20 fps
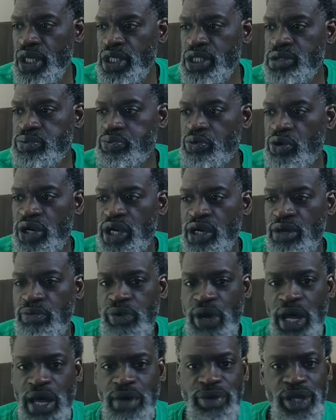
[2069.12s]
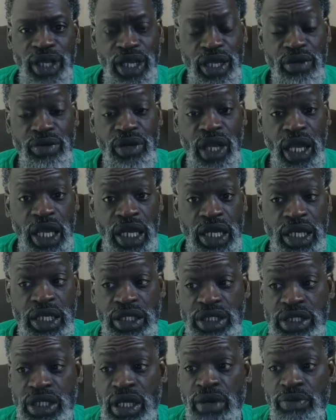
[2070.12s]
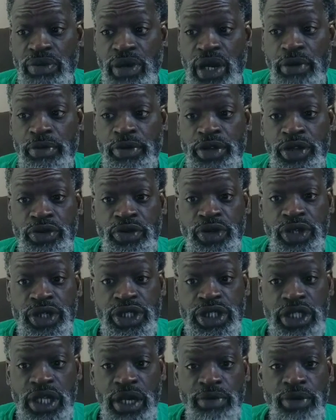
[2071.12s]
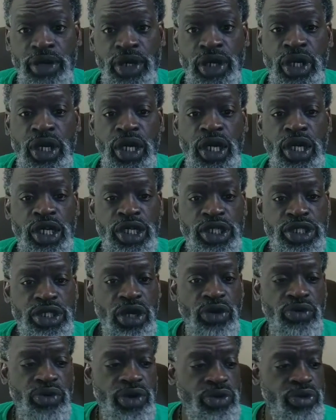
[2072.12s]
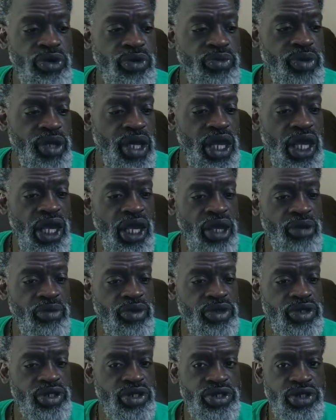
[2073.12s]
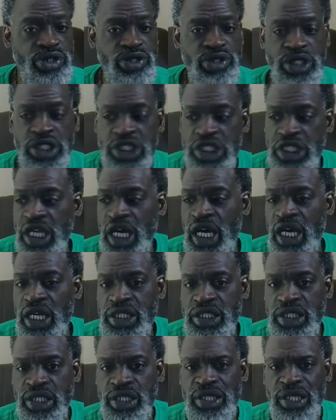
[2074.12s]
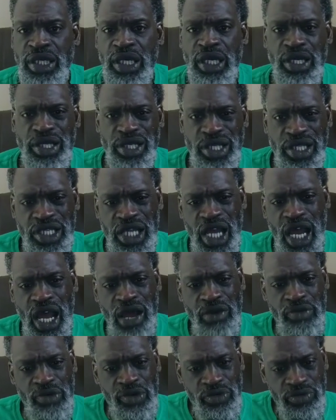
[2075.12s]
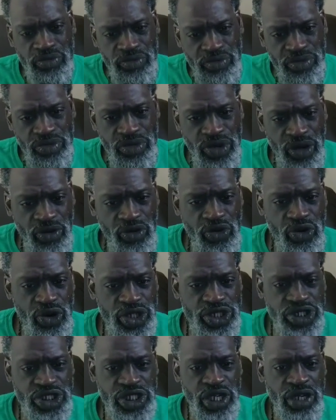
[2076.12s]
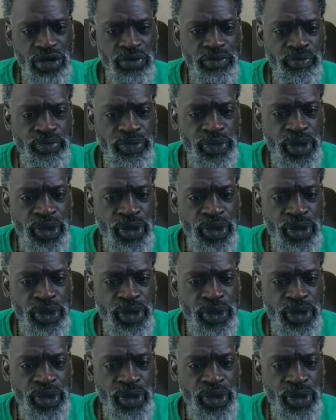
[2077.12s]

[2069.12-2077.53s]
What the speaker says: spring probably, and some coming during the summer. So we will be able to discuss, and the time will, of course, shift.